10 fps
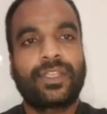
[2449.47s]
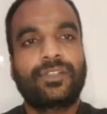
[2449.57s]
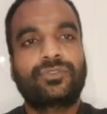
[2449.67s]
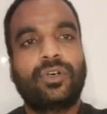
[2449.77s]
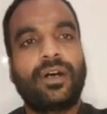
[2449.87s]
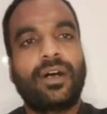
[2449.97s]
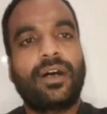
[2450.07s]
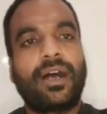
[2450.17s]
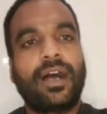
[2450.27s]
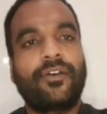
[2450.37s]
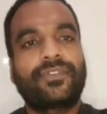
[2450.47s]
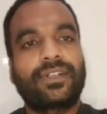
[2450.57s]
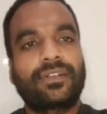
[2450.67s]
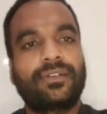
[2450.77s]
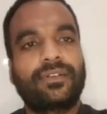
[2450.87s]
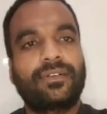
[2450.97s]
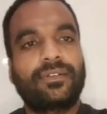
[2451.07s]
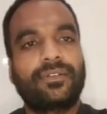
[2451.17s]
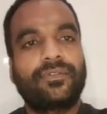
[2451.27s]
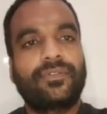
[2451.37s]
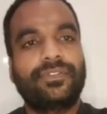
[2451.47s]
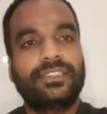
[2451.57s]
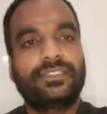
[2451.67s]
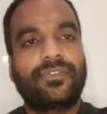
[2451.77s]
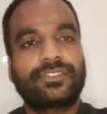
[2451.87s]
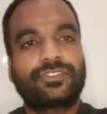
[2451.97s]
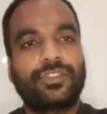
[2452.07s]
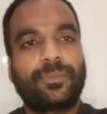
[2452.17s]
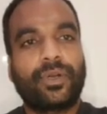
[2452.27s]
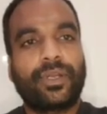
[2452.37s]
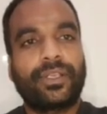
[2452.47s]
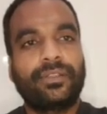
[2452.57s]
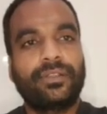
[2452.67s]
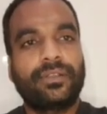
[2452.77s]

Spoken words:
So after this first point,